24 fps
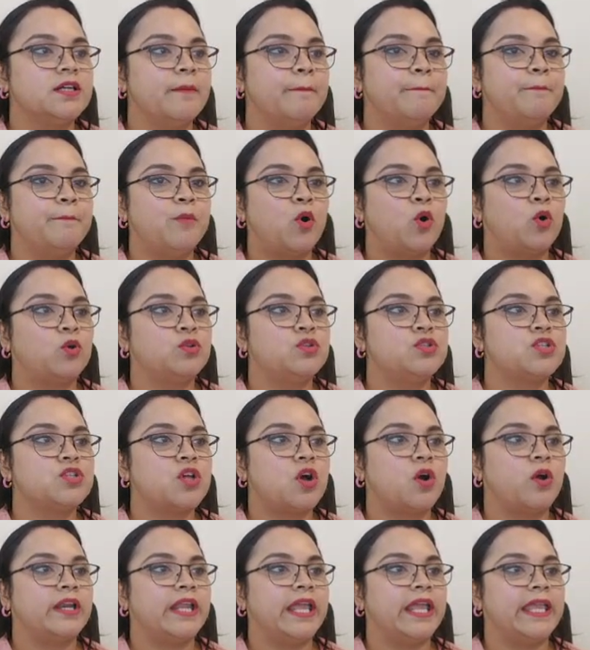pawns
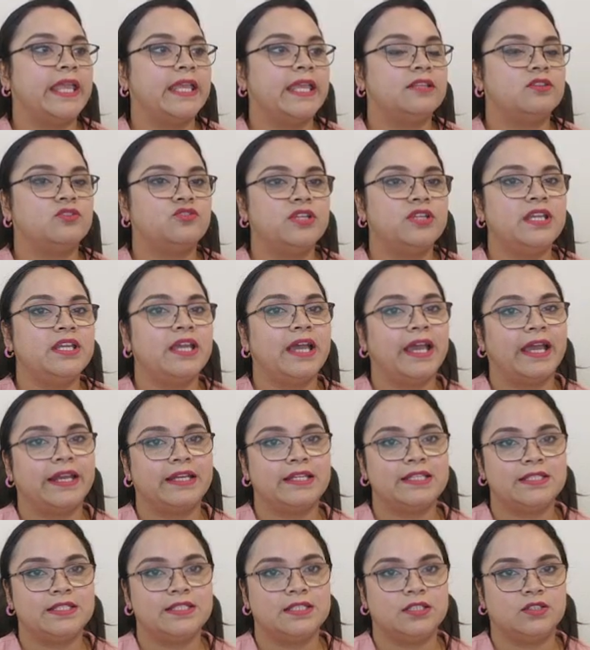on a3 and
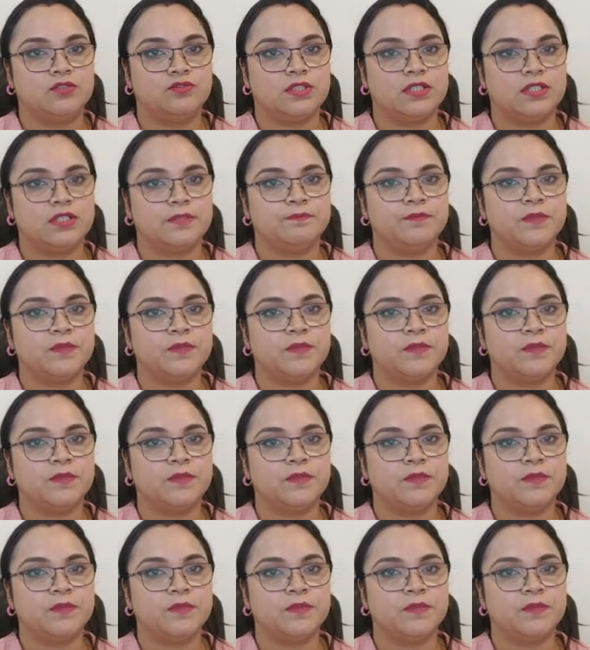c3.